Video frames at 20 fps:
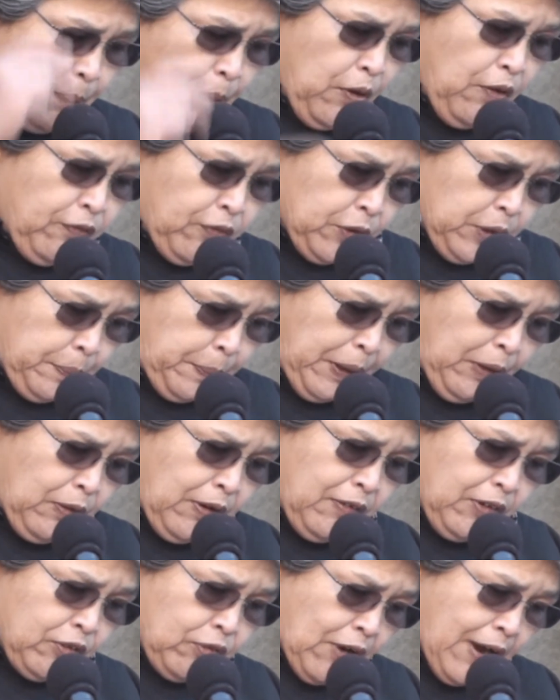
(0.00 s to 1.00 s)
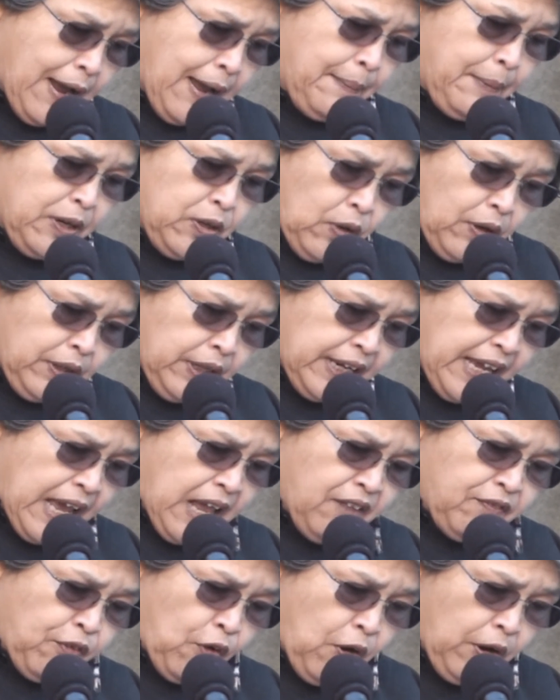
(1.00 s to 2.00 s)
people from the Pit River Tribe in Northern
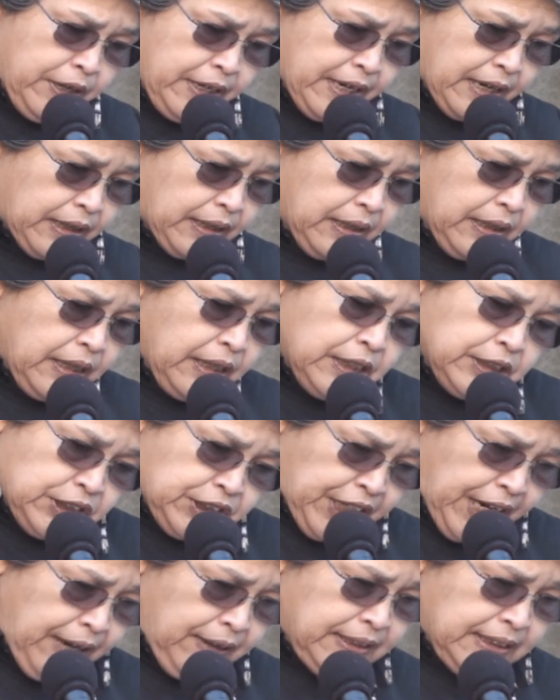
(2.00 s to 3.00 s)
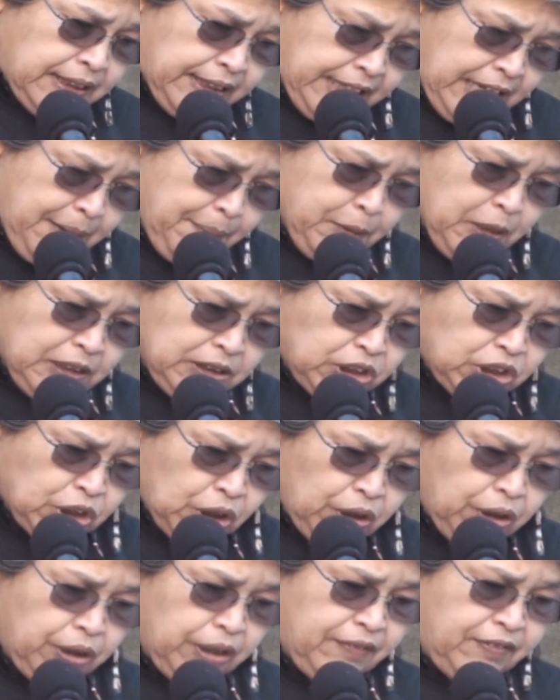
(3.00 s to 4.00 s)
California, share the deep
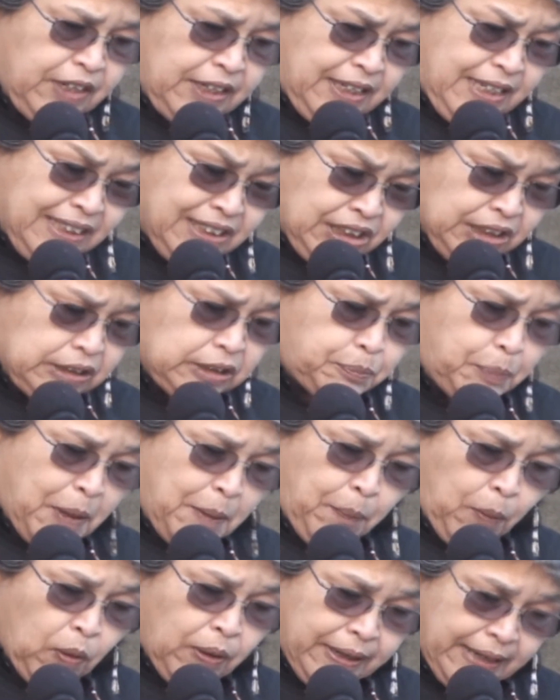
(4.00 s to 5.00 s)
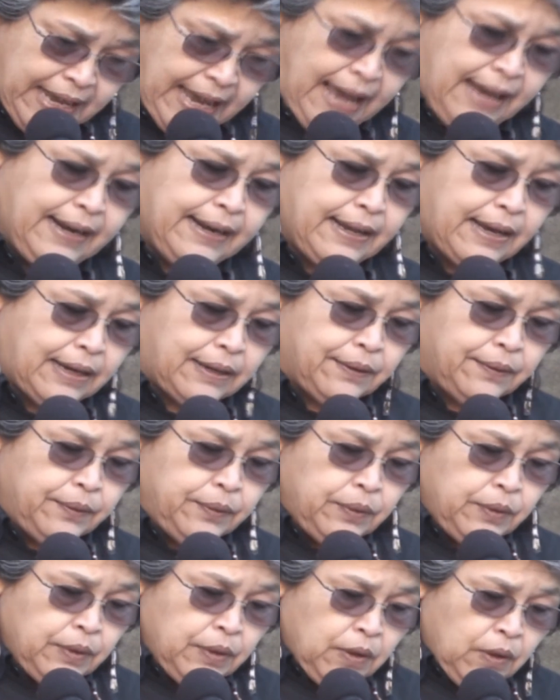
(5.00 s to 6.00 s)
concern of the Indigenous people in Canada
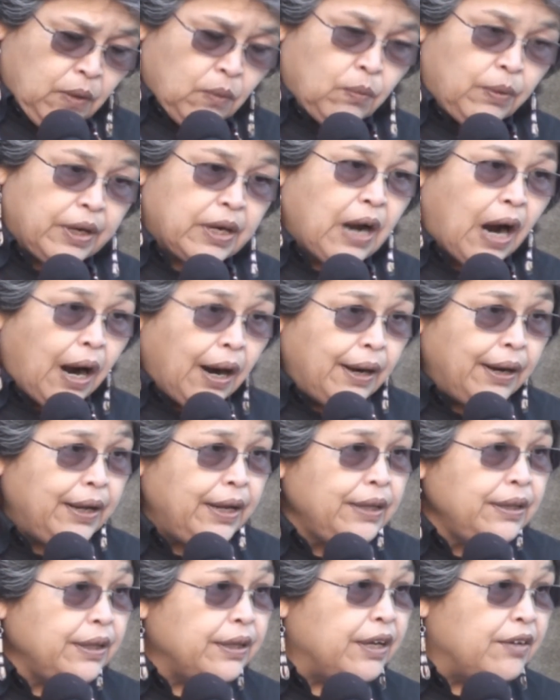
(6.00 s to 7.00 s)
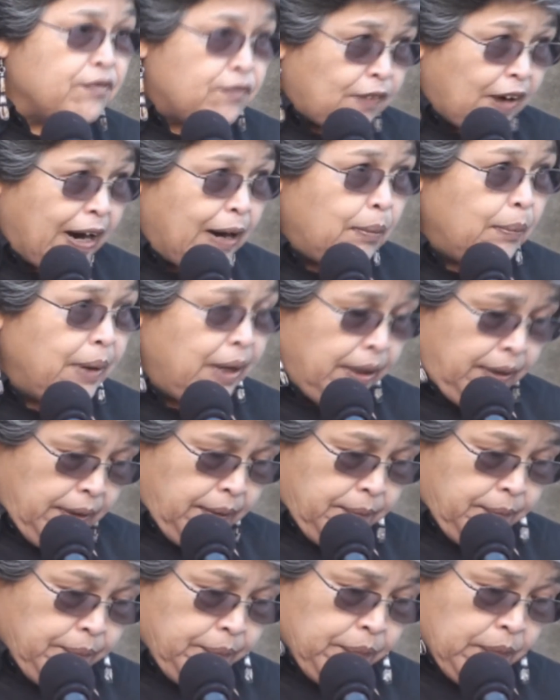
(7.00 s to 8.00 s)
regarding the environment.
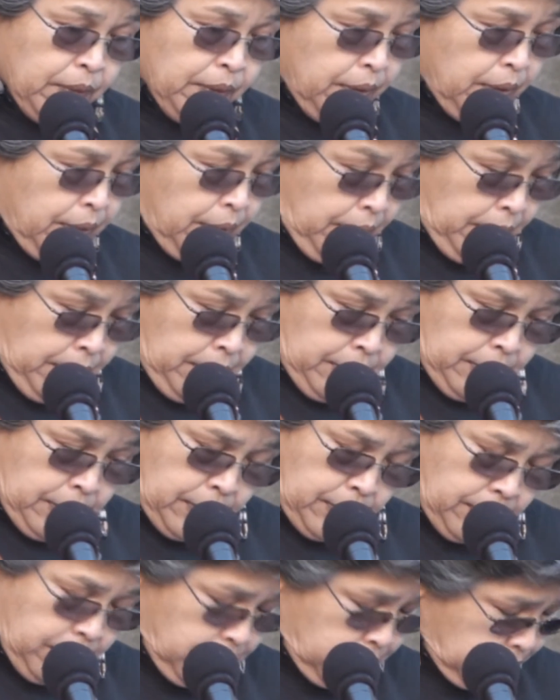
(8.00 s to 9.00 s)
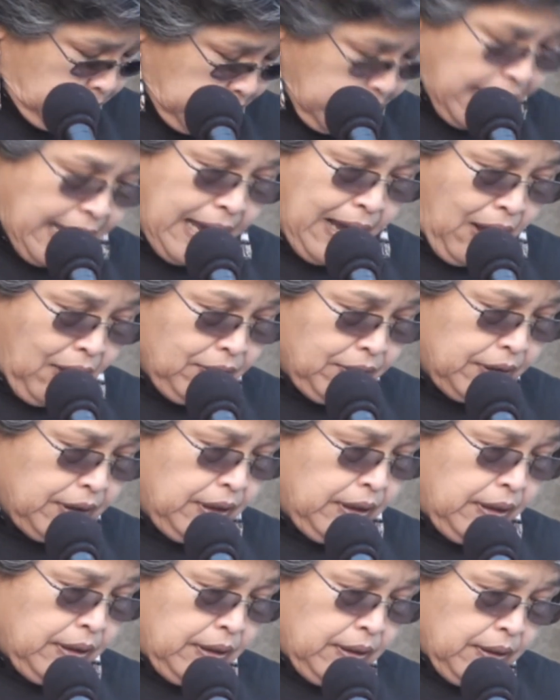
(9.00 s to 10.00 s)
The health
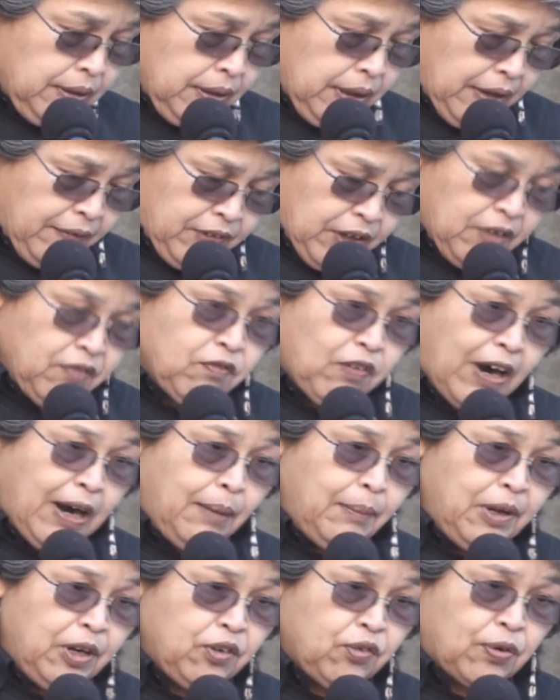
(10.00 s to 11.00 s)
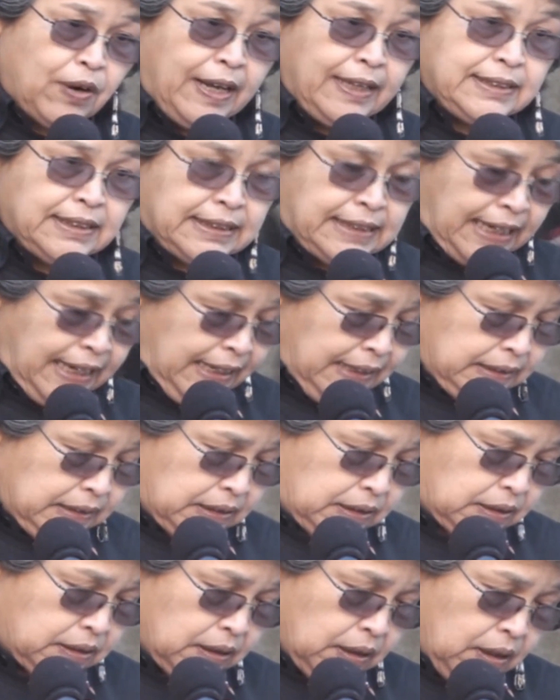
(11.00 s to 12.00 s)
of the environment
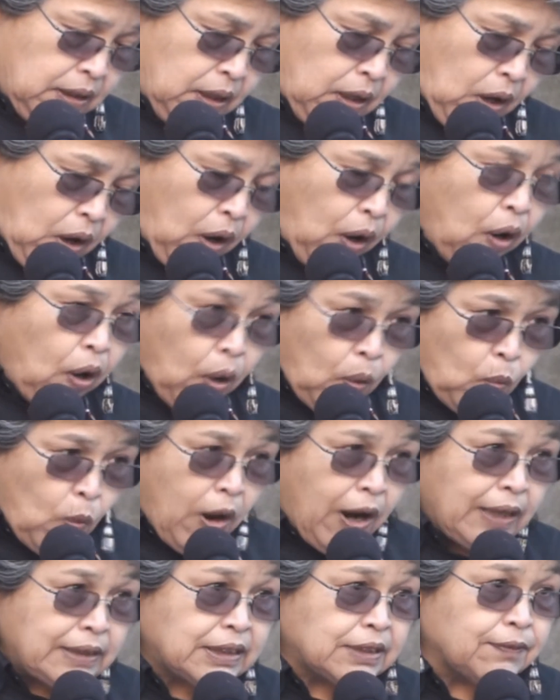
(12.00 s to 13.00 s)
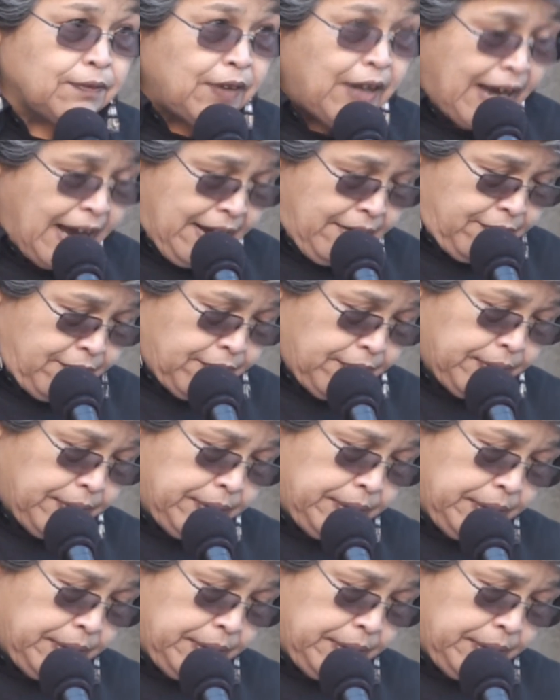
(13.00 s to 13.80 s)
transcends all walks of life.